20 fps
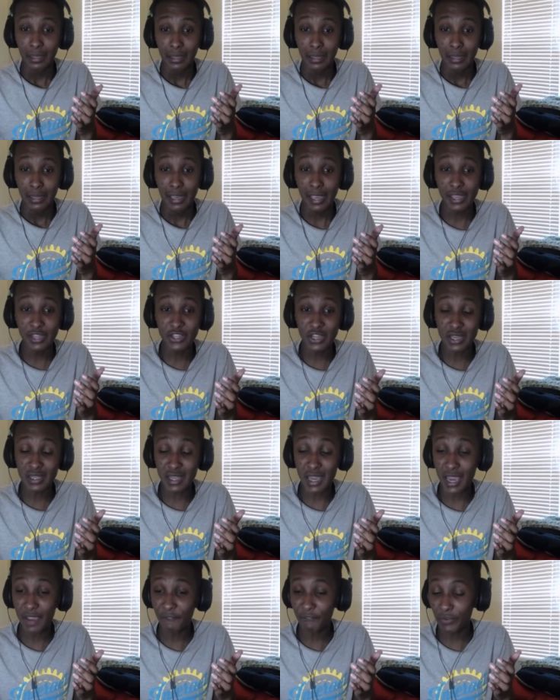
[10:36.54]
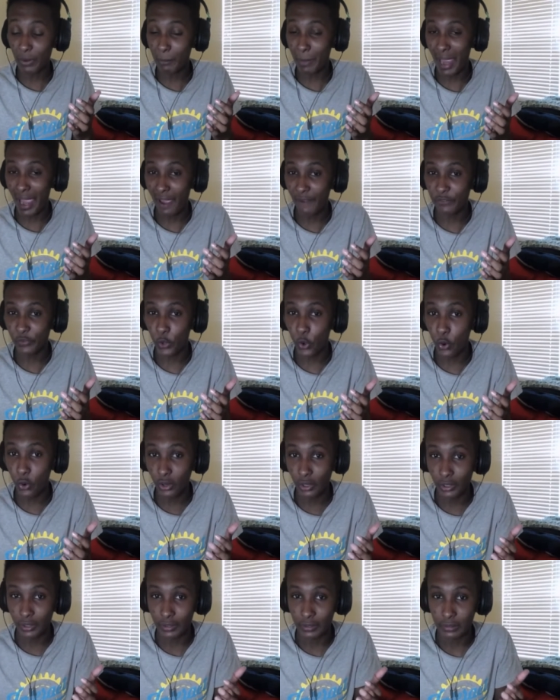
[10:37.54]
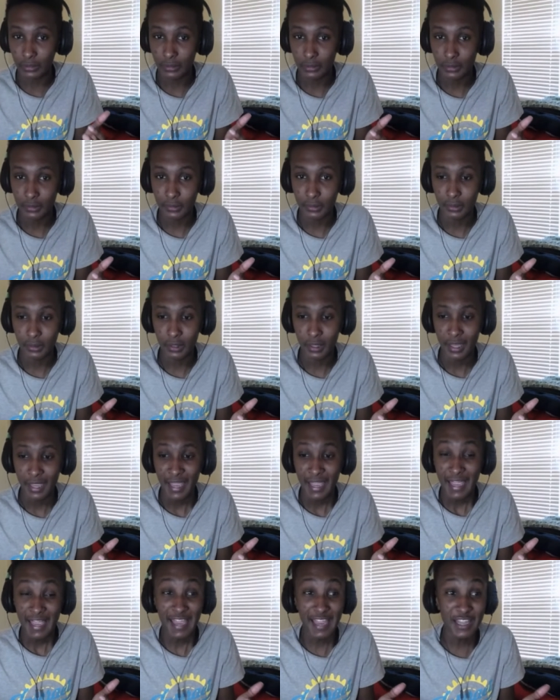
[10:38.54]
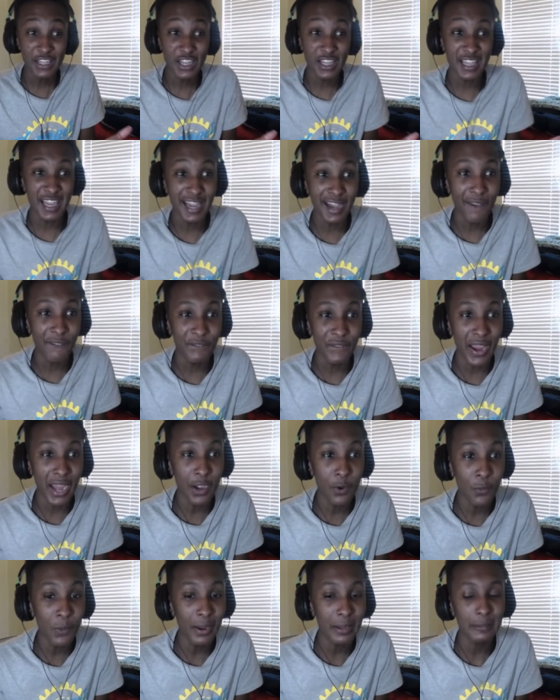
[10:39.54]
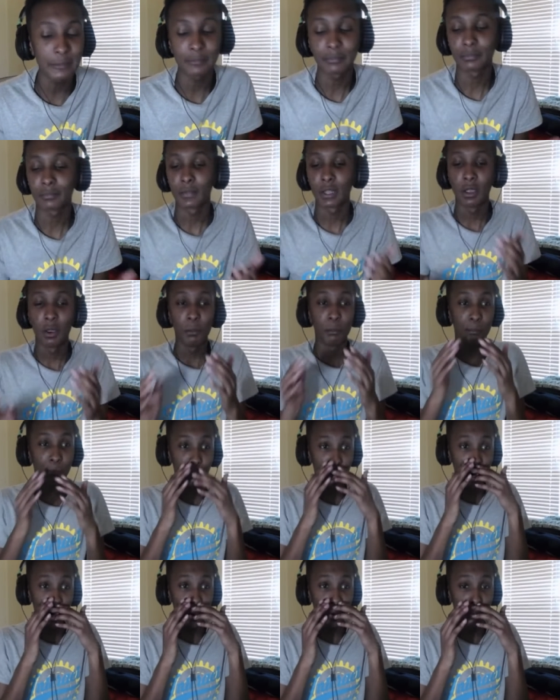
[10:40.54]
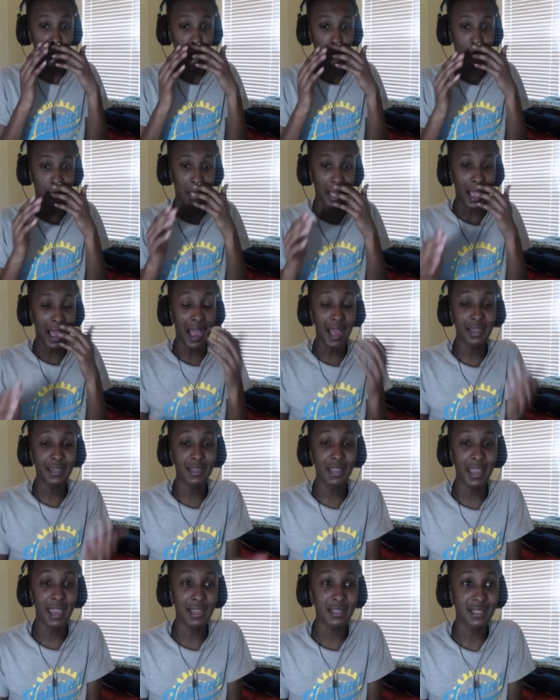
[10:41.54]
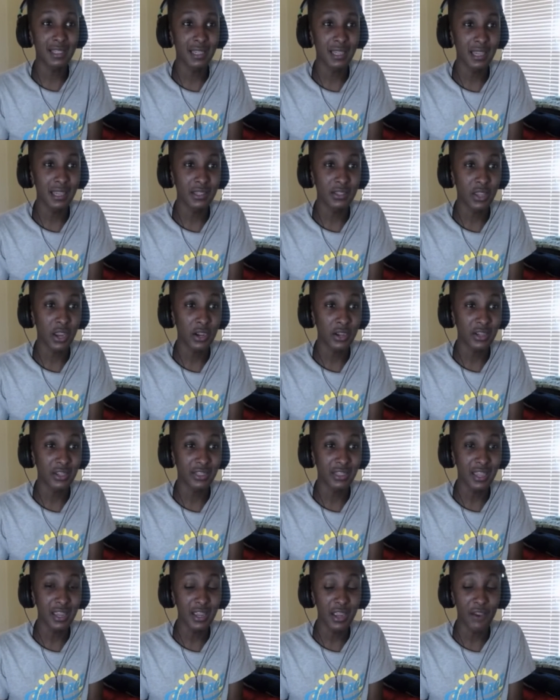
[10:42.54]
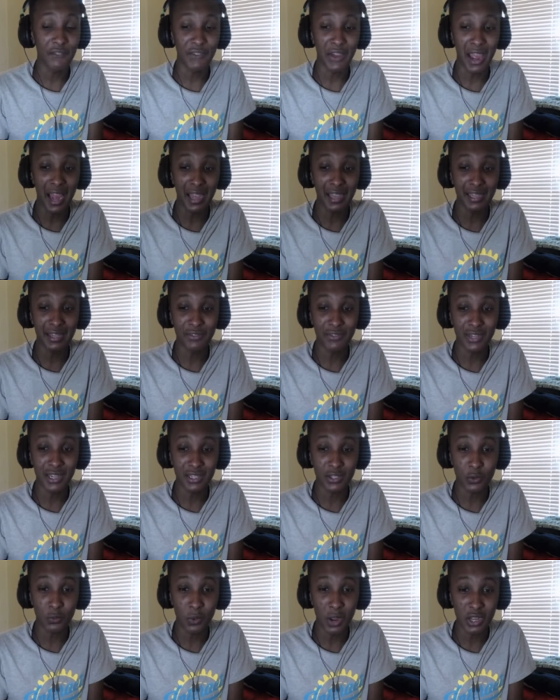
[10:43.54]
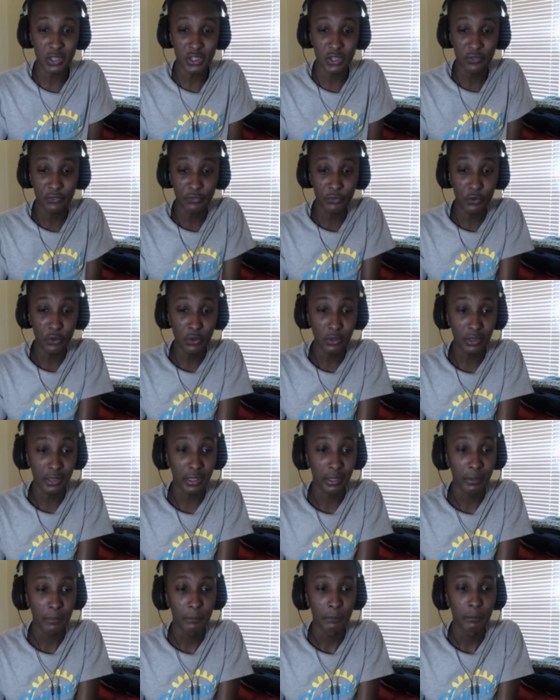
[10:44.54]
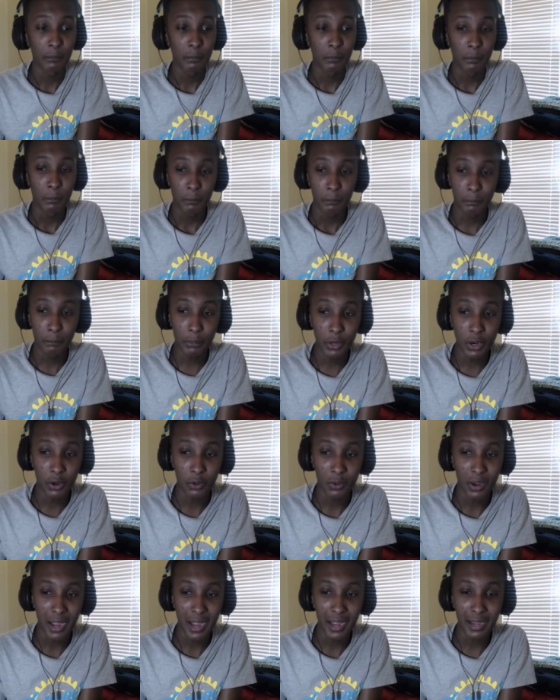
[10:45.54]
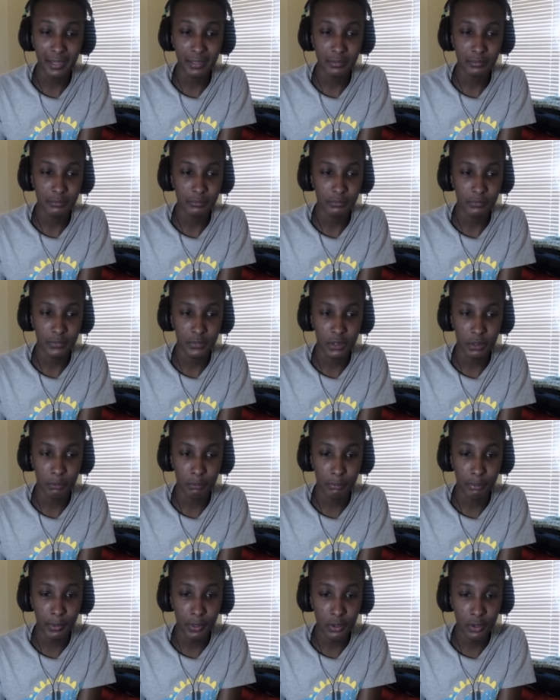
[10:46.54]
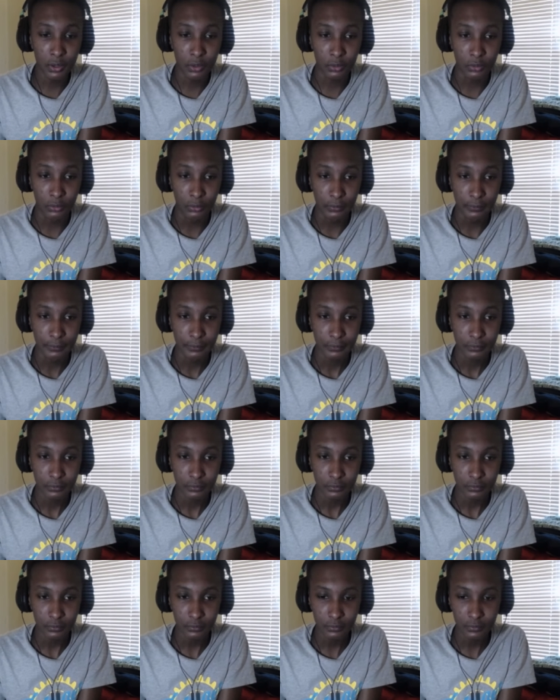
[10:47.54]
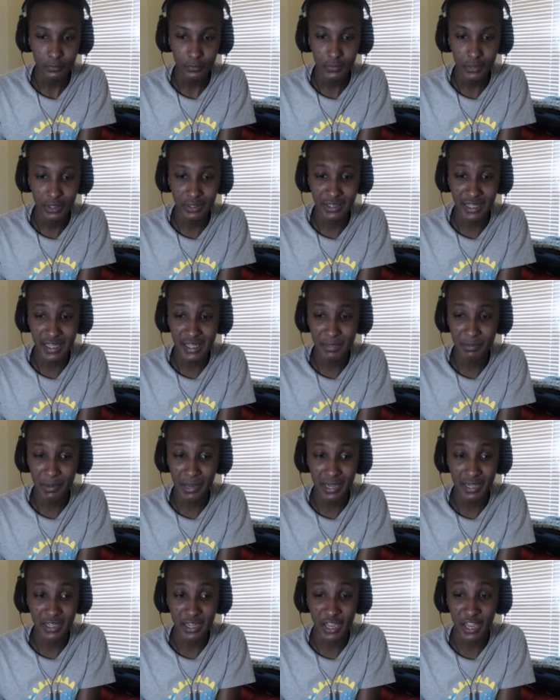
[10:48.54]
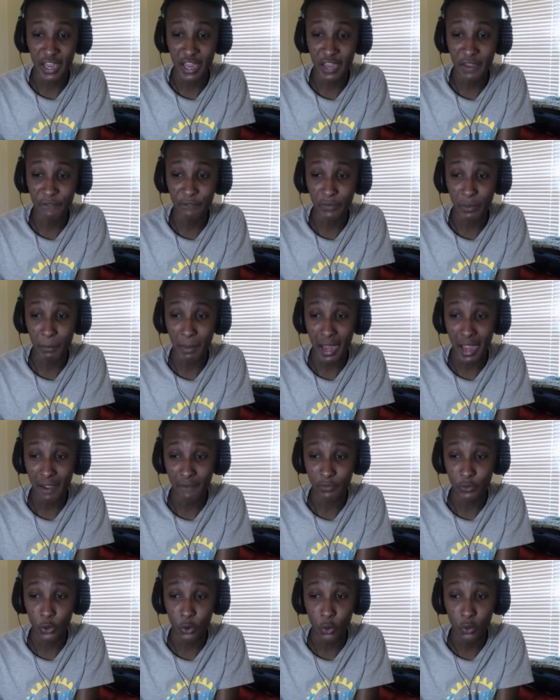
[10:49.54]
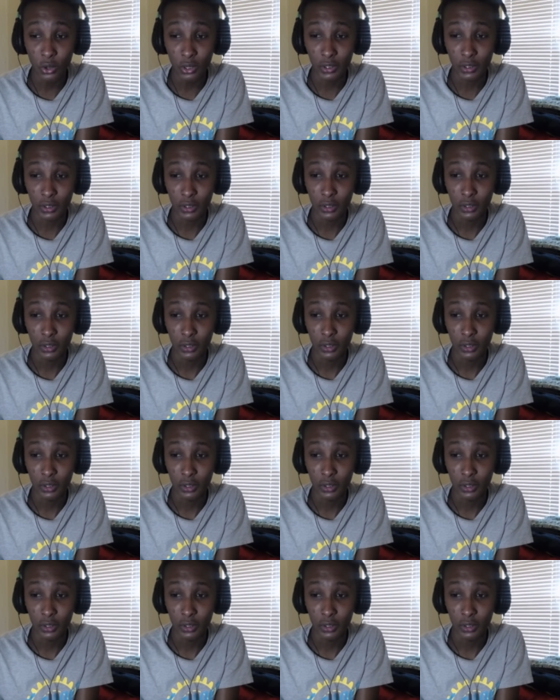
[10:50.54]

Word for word: He just hit from half court. He just hit a fadeaway. Bro, I done accidentally turned a thing off. I didn't even get to watch it fully. Bro, I. Bro. This man done hit from half court.